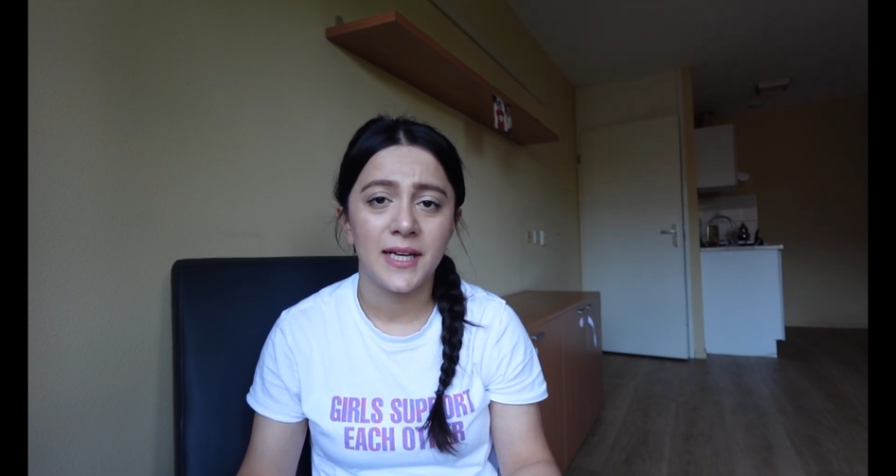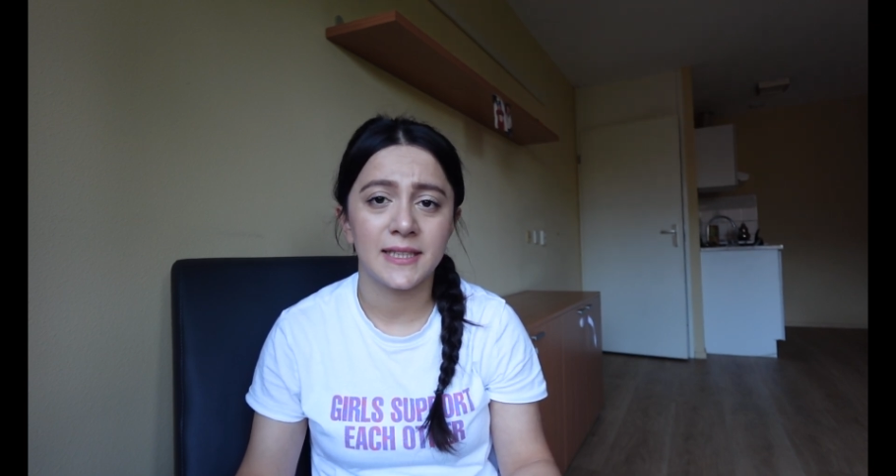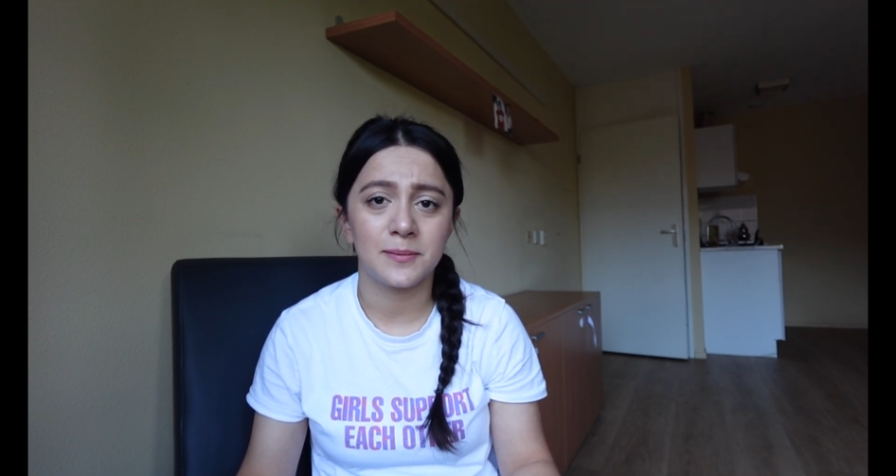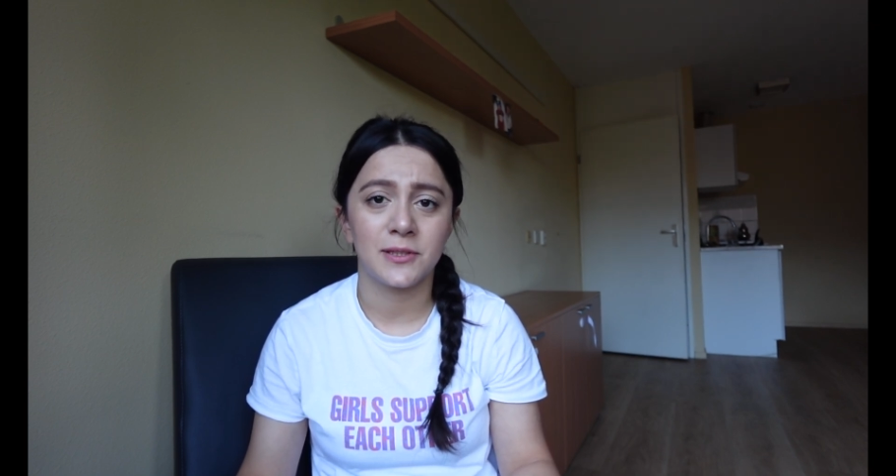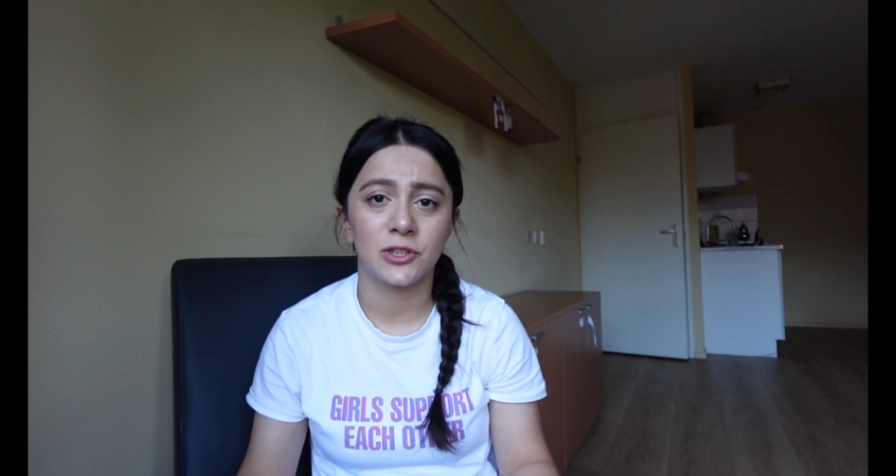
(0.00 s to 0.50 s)

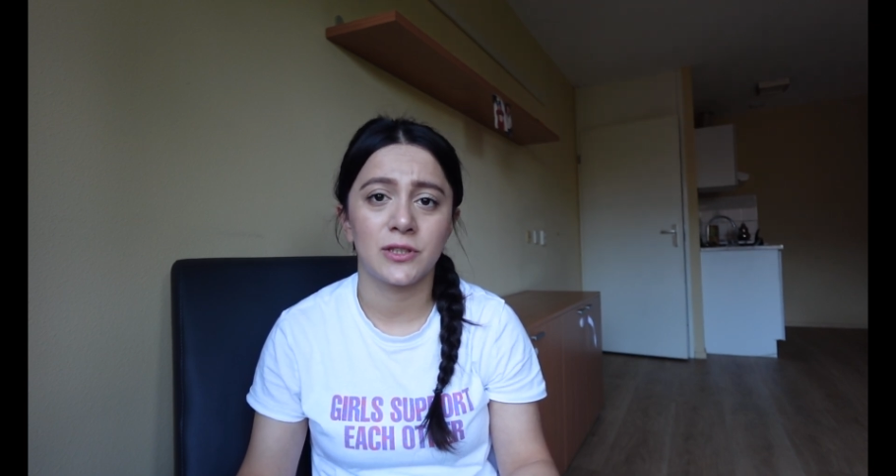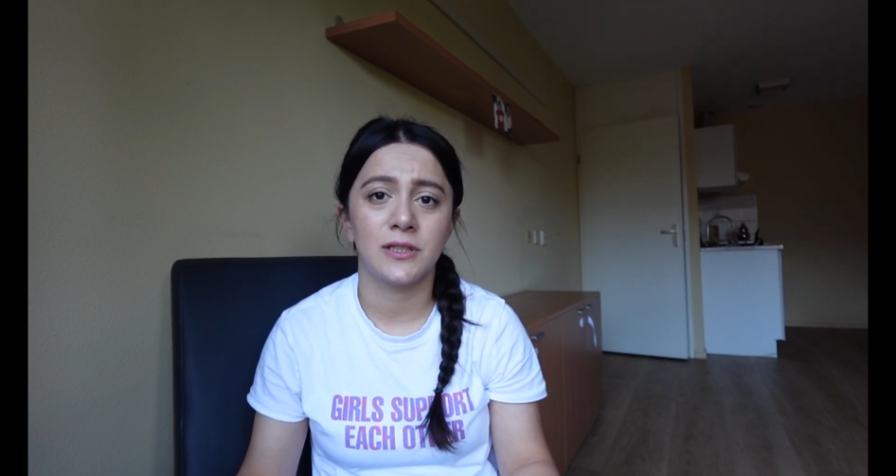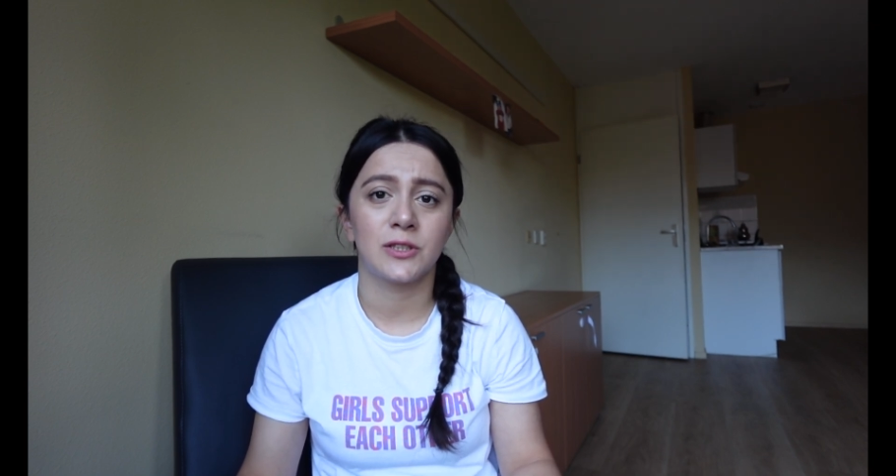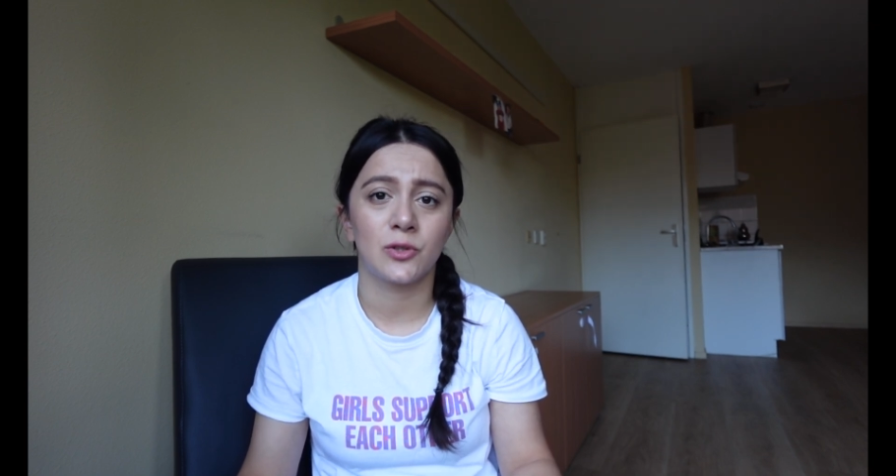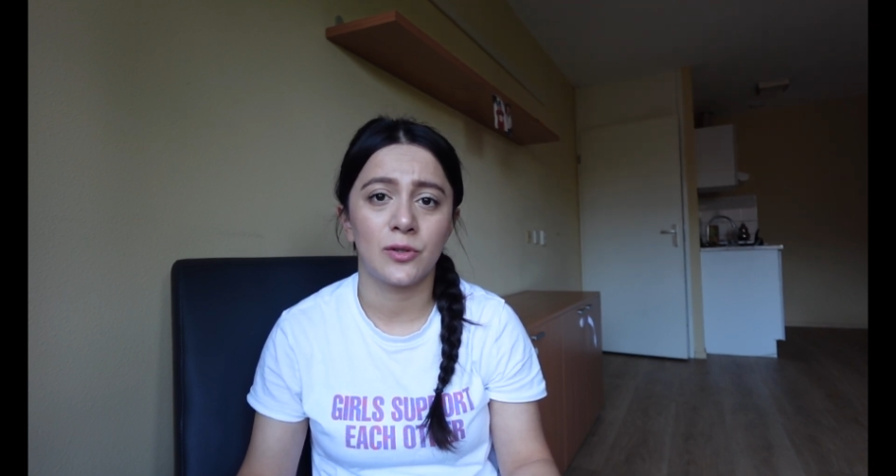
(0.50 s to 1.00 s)

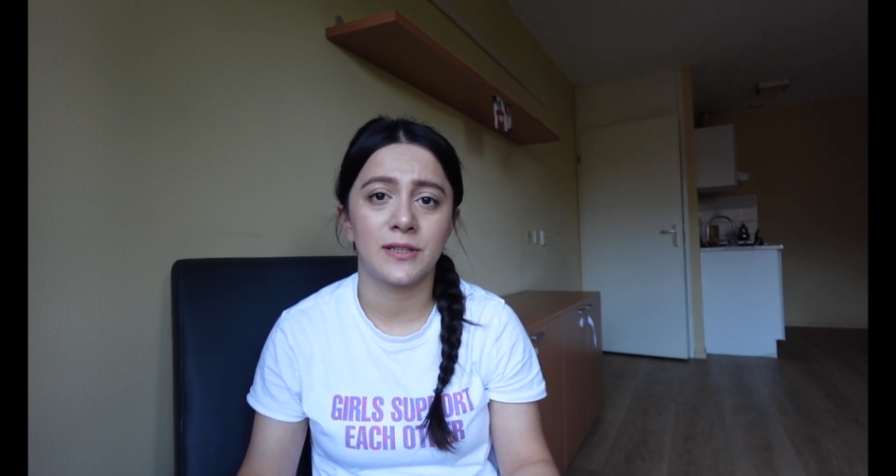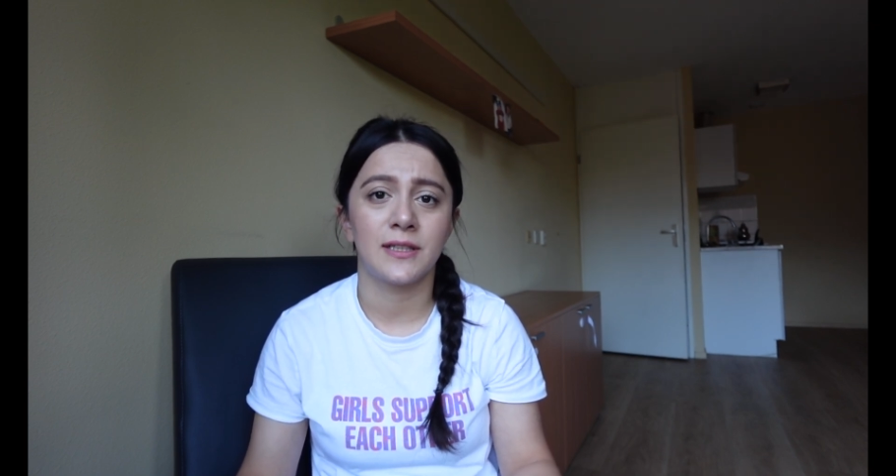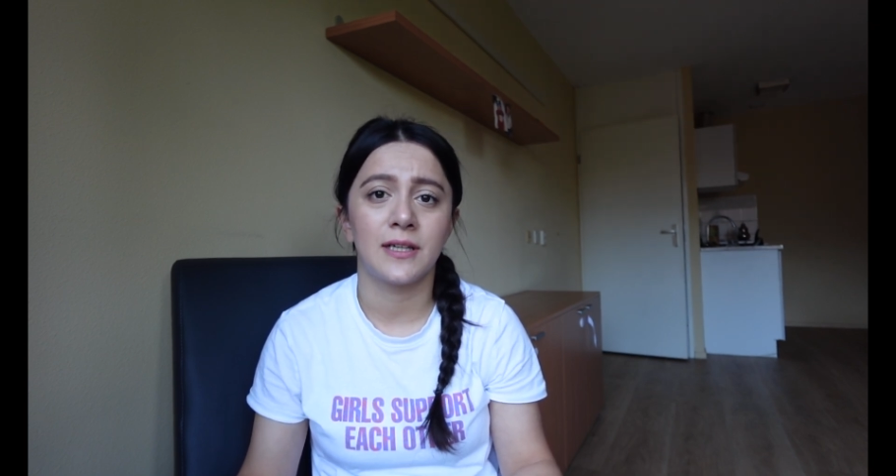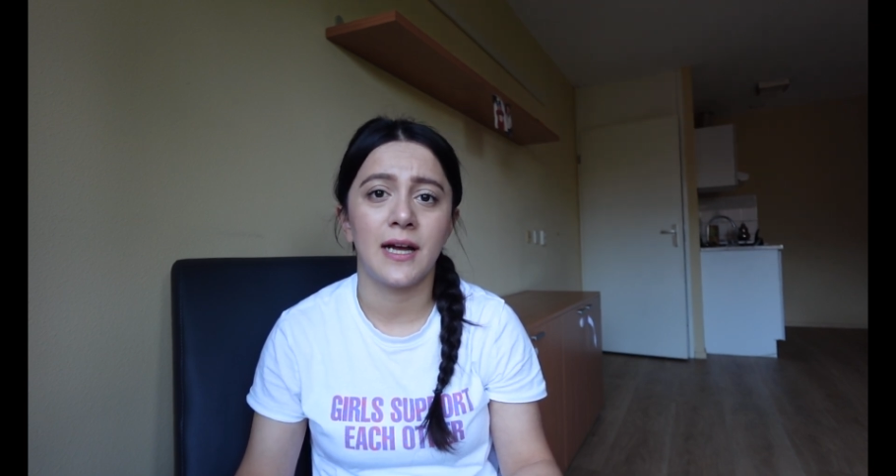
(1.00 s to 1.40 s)
especially sorting